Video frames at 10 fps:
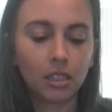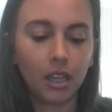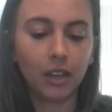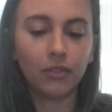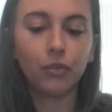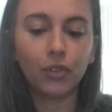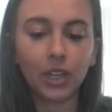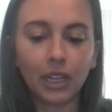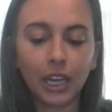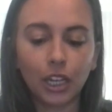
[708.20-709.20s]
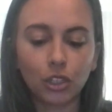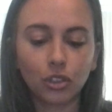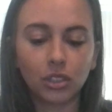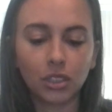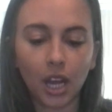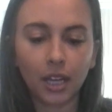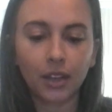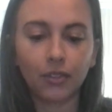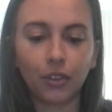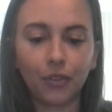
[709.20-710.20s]
If you feel like you're stuck,
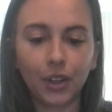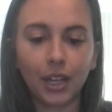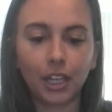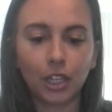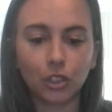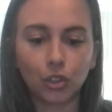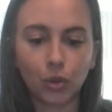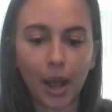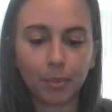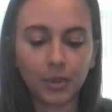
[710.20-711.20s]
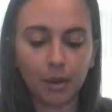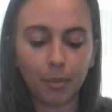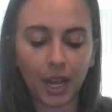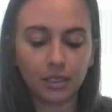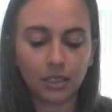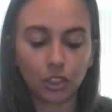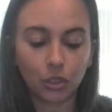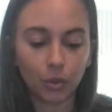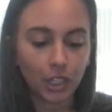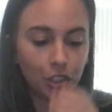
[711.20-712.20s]
if you feel like you're trapped in a bad
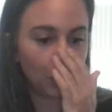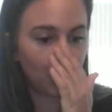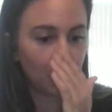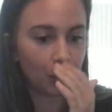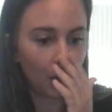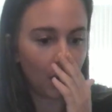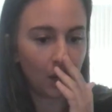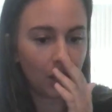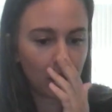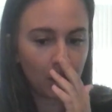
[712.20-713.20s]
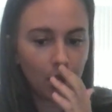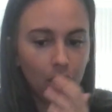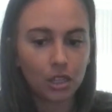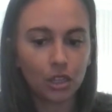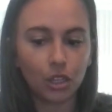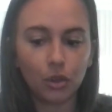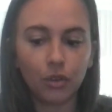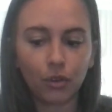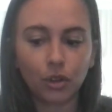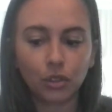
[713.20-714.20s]
situation, you're not. The
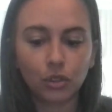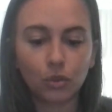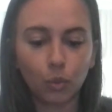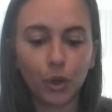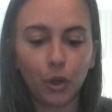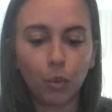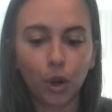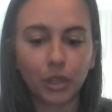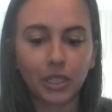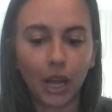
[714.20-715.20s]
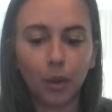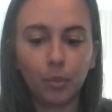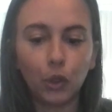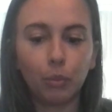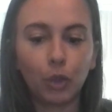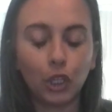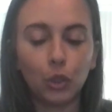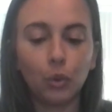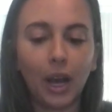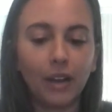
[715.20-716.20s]
universe will work to help you, but
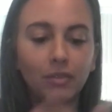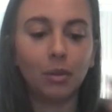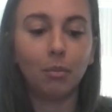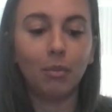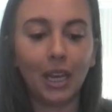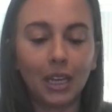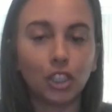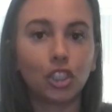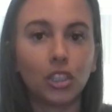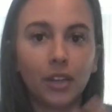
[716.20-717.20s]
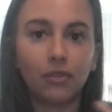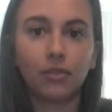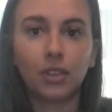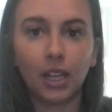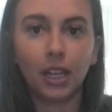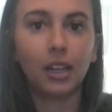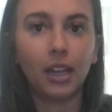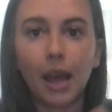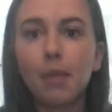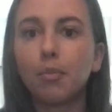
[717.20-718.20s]
you have to make a shift in
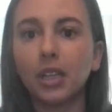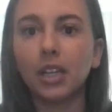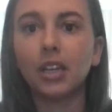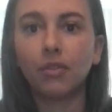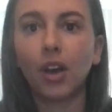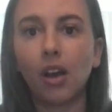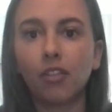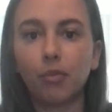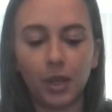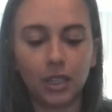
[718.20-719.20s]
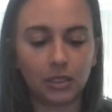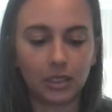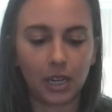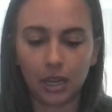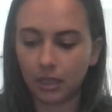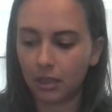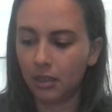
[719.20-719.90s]
that belief of being stuck.